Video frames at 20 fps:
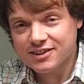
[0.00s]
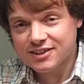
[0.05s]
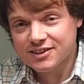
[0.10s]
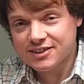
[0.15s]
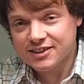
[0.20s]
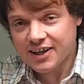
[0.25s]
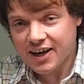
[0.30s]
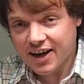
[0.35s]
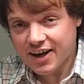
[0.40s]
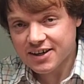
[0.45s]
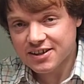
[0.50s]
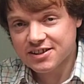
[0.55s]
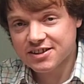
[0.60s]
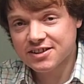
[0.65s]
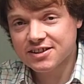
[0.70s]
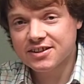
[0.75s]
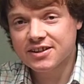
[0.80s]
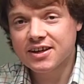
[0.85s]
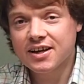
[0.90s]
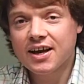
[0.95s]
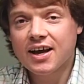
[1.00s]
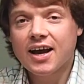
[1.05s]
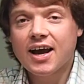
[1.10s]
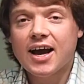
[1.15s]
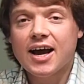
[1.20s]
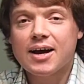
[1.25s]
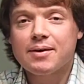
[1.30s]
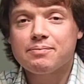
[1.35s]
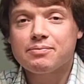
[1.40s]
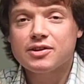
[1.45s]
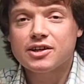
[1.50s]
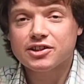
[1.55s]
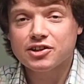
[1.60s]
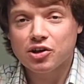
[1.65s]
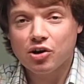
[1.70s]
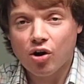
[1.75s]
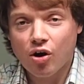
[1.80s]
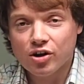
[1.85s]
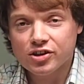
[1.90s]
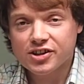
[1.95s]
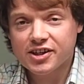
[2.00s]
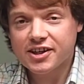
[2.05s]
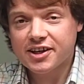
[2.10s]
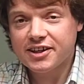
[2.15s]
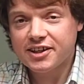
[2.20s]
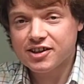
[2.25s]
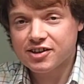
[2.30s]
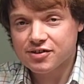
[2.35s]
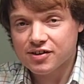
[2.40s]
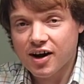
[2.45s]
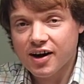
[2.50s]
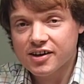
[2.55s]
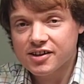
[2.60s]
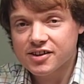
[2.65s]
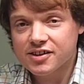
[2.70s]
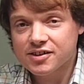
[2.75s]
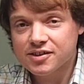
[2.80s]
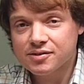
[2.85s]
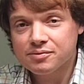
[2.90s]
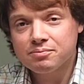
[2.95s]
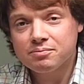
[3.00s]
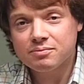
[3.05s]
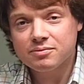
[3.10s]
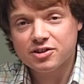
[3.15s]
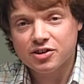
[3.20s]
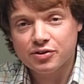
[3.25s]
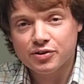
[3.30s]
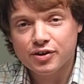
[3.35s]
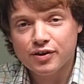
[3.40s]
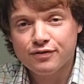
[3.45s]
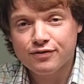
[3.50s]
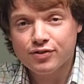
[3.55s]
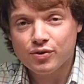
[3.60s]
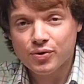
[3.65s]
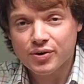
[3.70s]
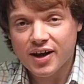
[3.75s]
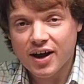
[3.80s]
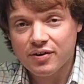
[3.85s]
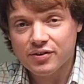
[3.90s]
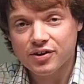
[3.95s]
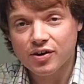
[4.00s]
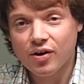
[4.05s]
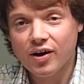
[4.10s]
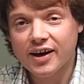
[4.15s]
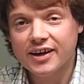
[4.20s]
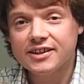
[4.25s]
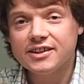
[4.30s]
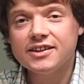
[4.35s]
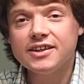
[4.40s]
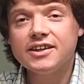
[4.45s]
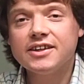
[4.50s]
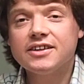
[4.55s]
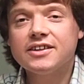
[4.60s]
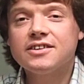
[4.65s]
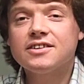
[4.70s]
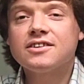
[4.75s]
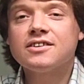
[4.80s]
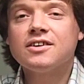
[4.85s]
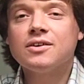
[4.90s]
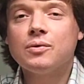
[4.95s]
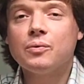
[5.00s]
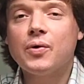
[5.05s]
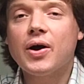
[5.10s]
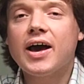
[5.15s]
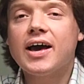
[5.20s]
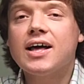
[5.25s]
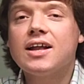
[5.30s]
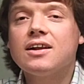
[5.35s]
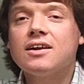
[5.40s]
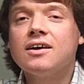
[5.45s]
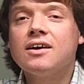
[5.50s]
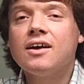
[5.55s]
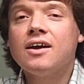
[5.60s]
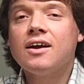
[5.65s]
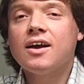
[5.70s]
a text that's logically structured, so you've thought out your ideas, well,